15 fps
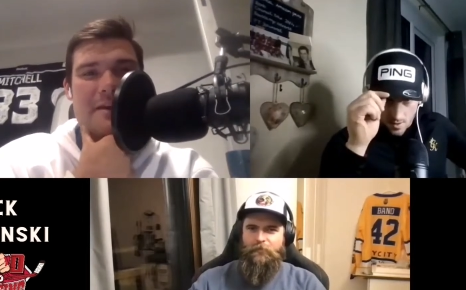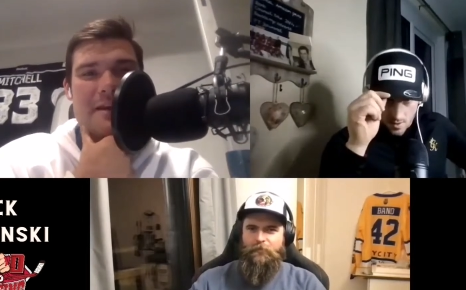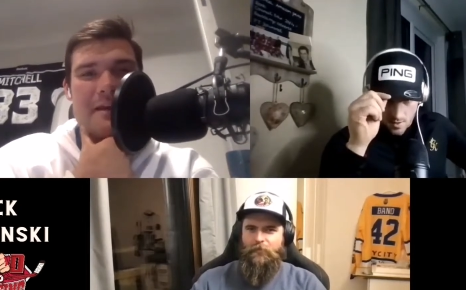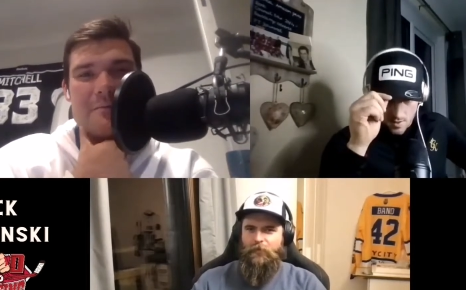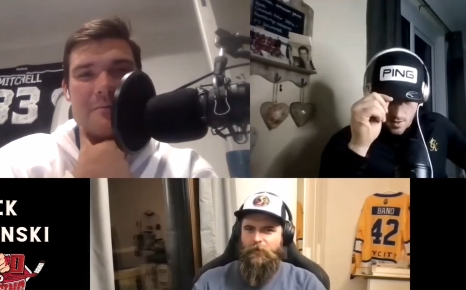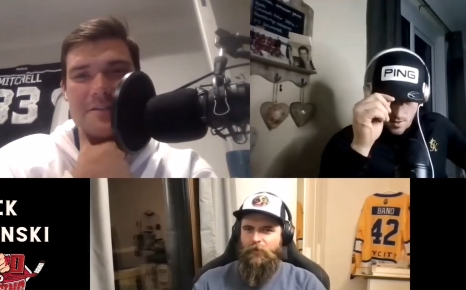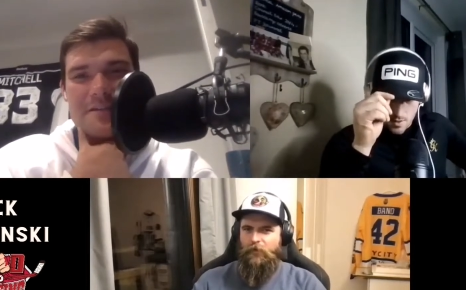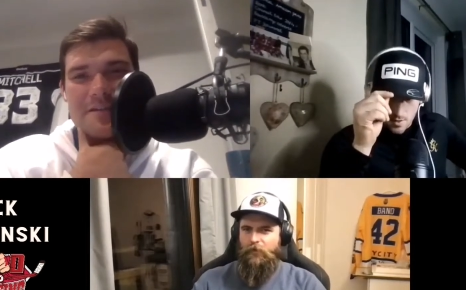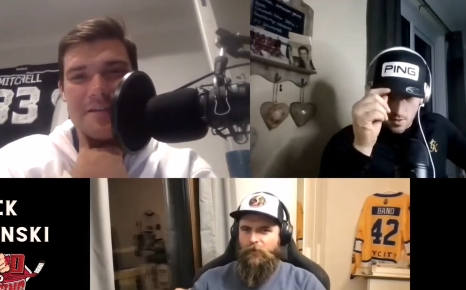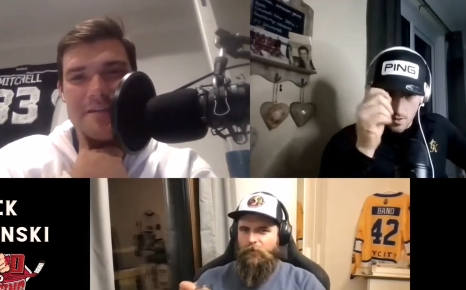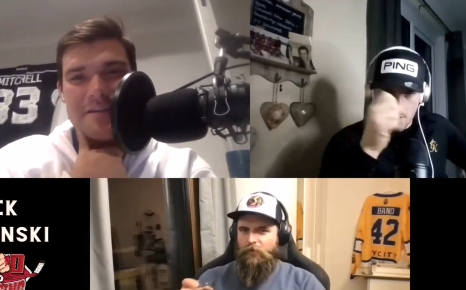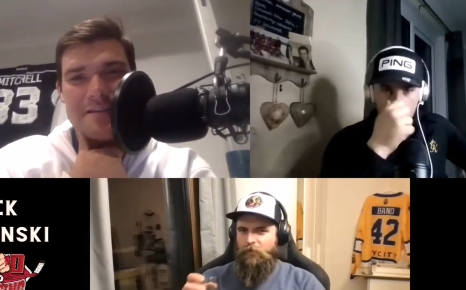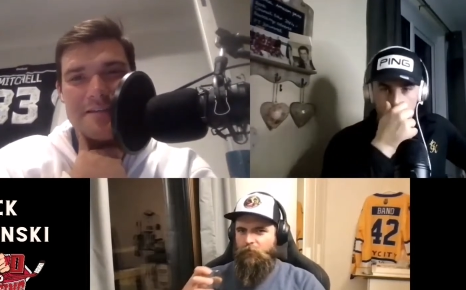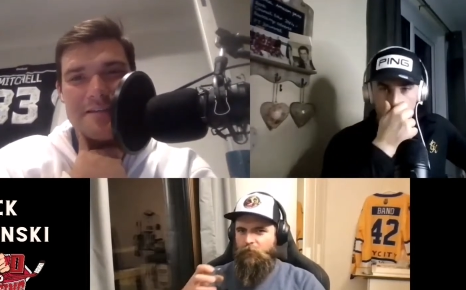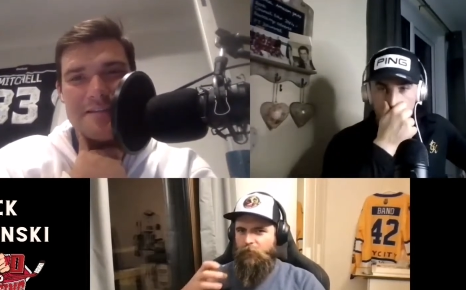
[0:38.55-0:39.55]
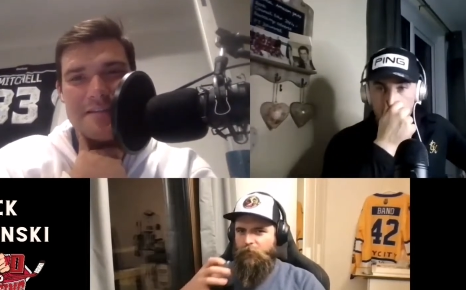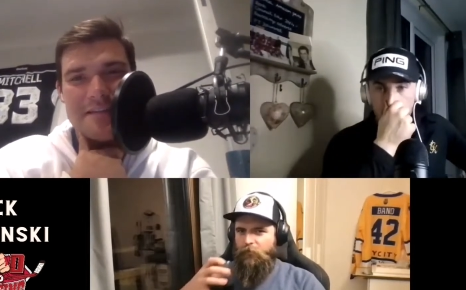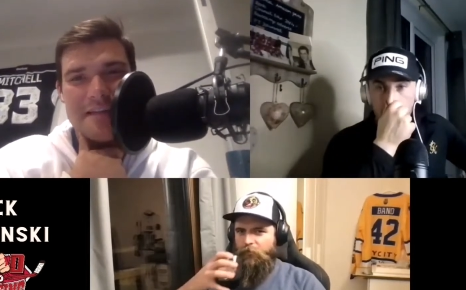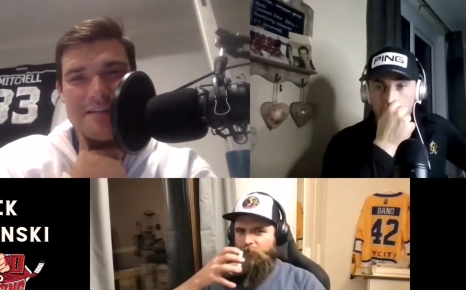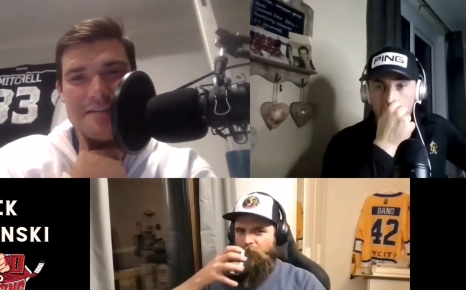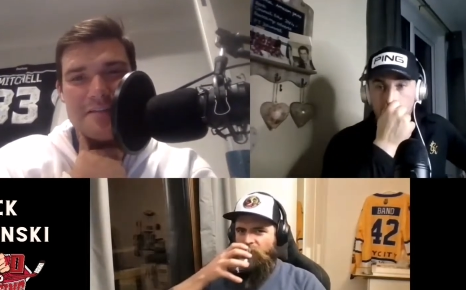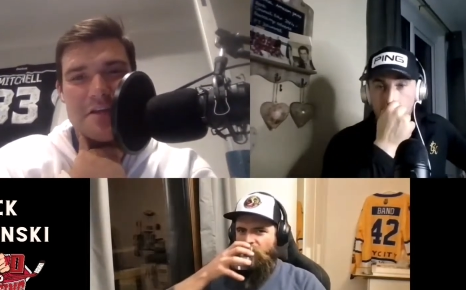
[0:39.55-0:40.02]
Speaker 1: being able to
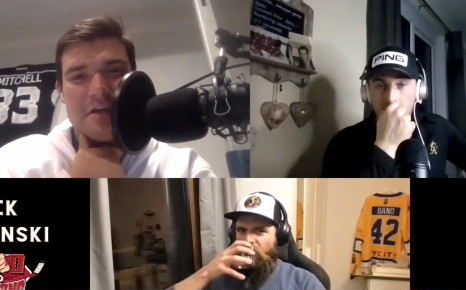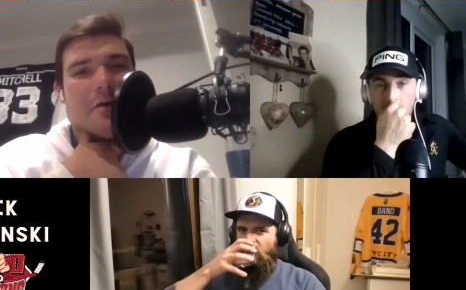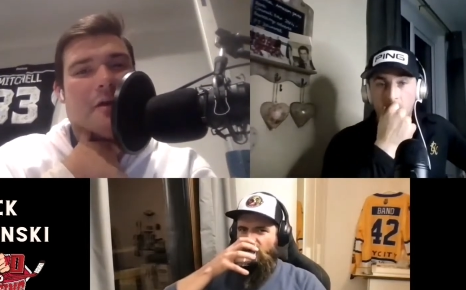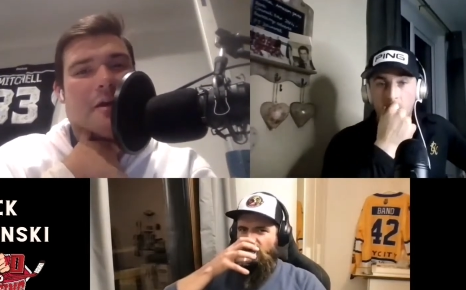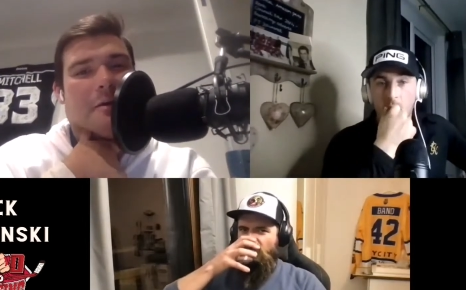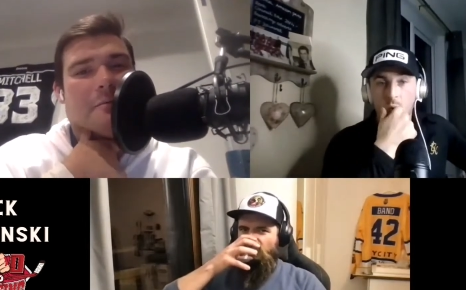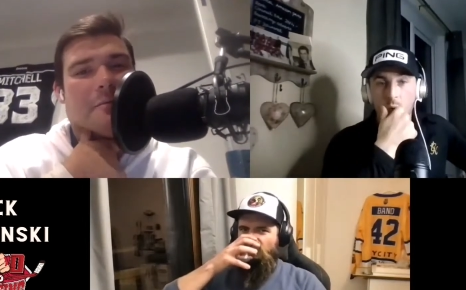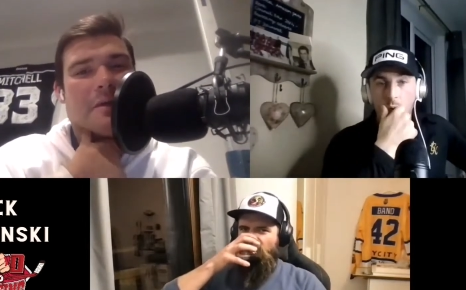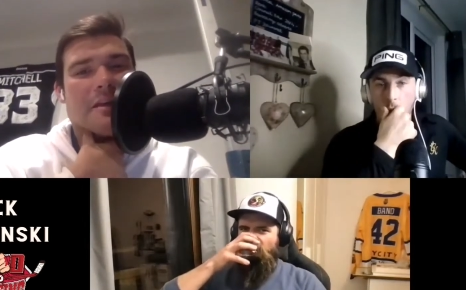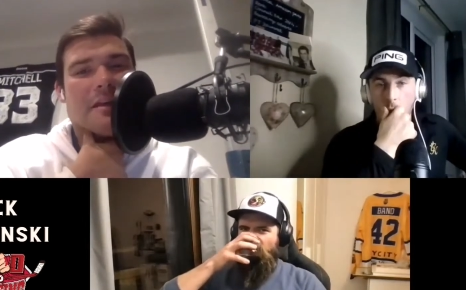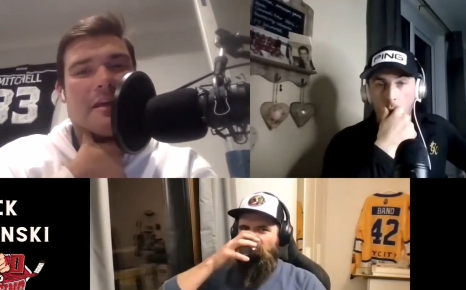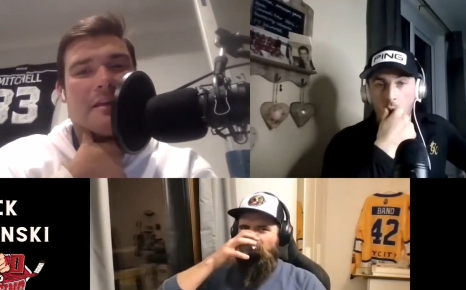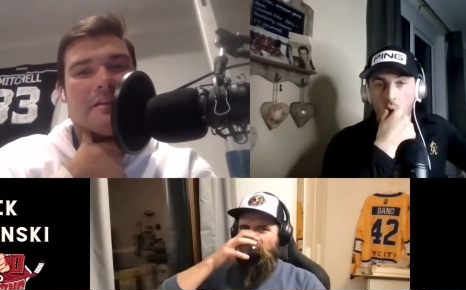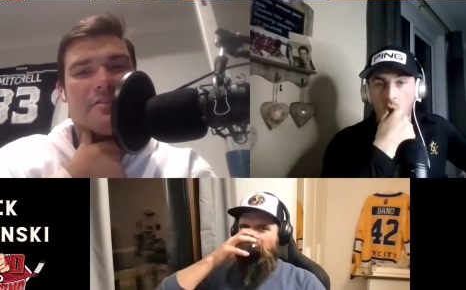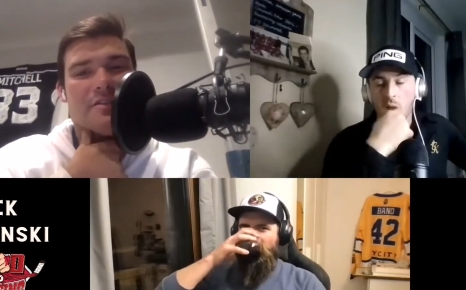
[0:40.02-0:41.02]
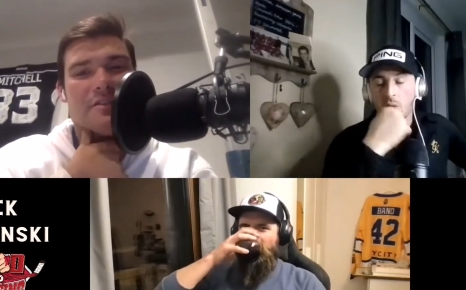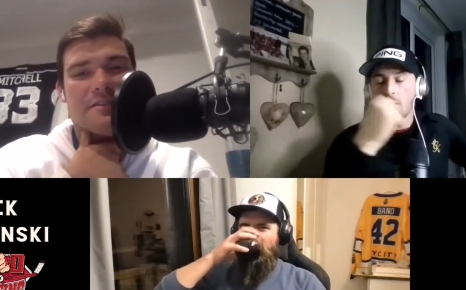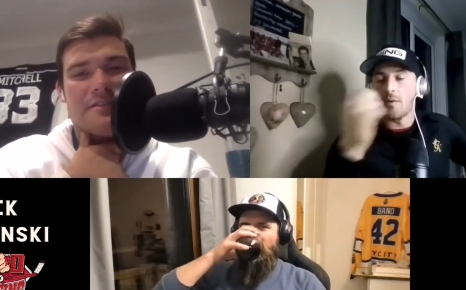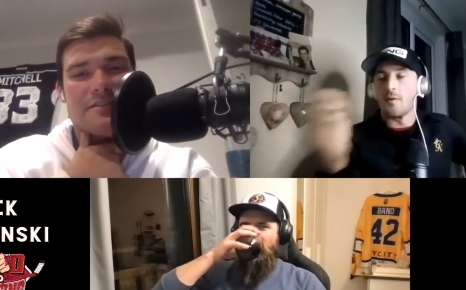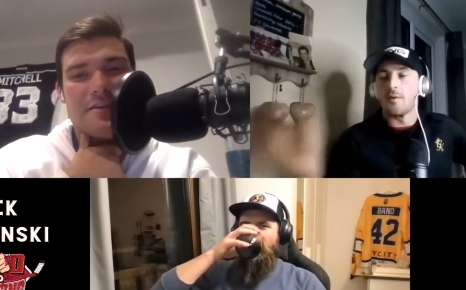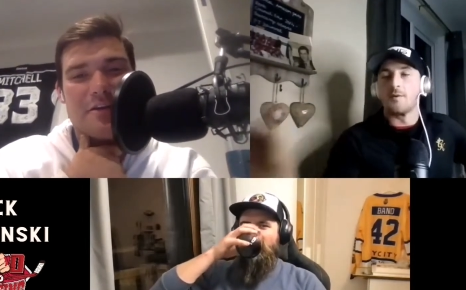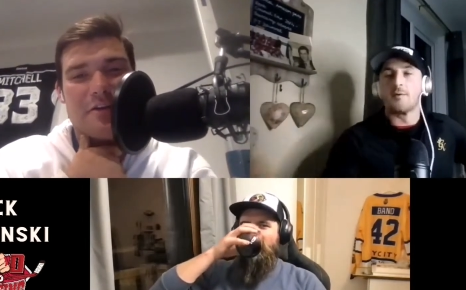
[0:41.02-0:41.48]
get to know him and
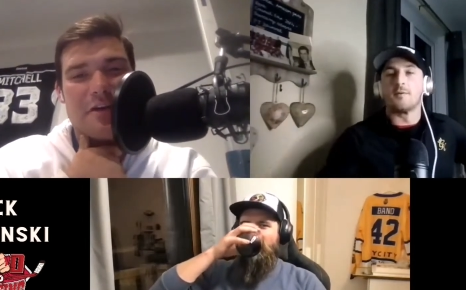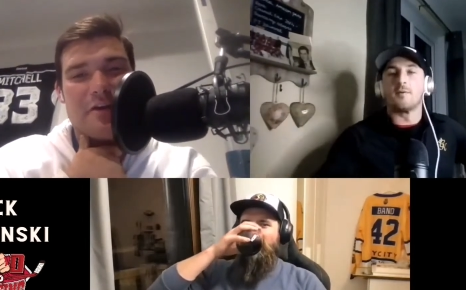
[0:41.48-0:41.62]
just, you know,